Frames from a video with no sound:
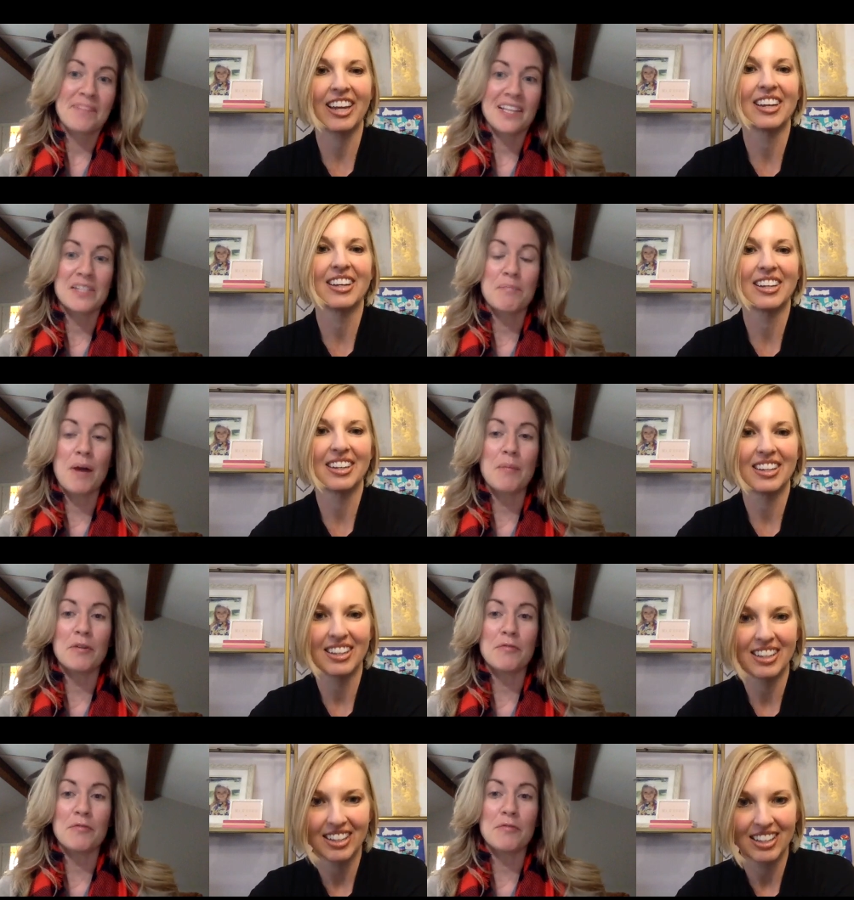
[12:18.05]
Speaker 1: that's
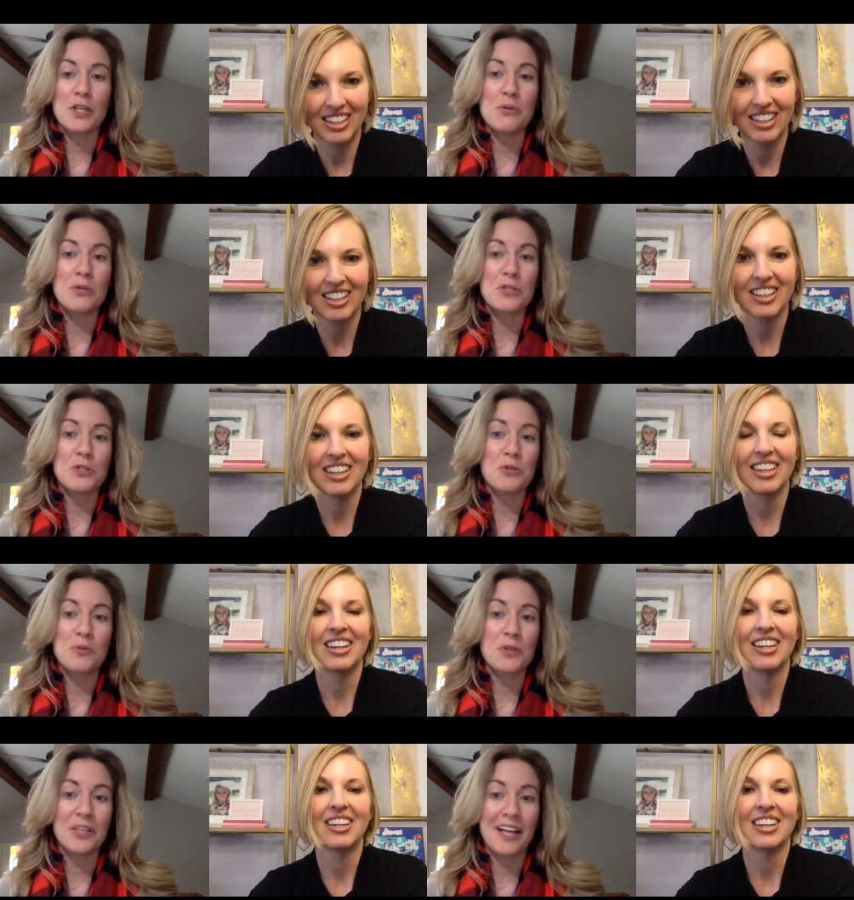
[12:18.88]
bummer for you because you're
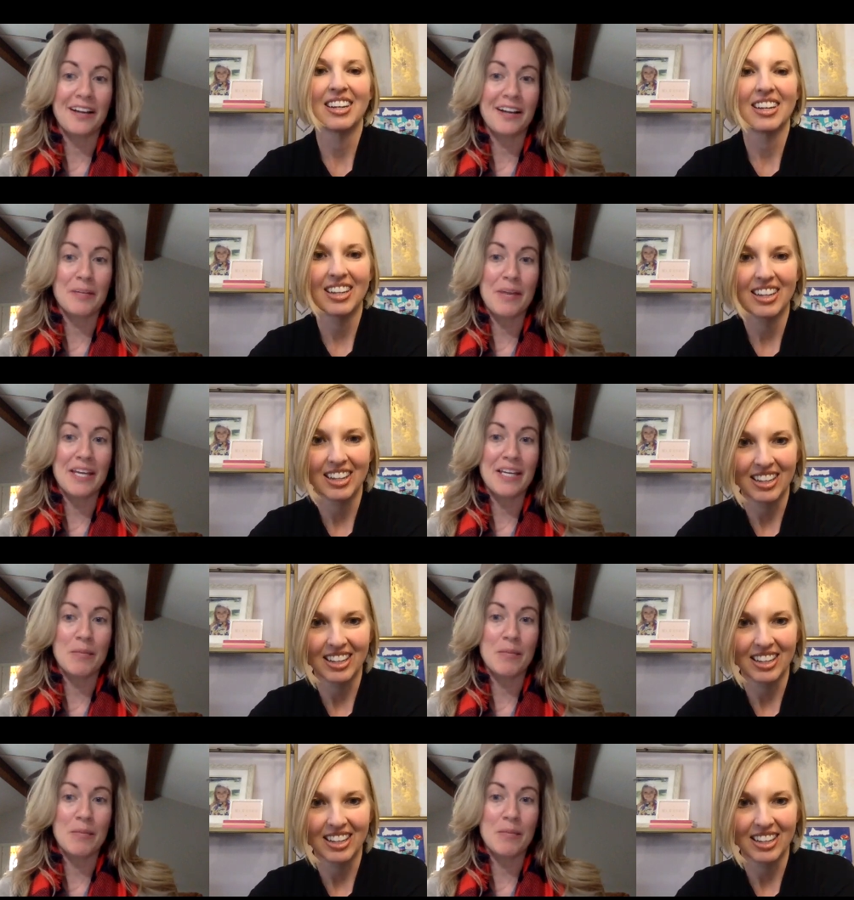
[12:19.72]
really not going to make any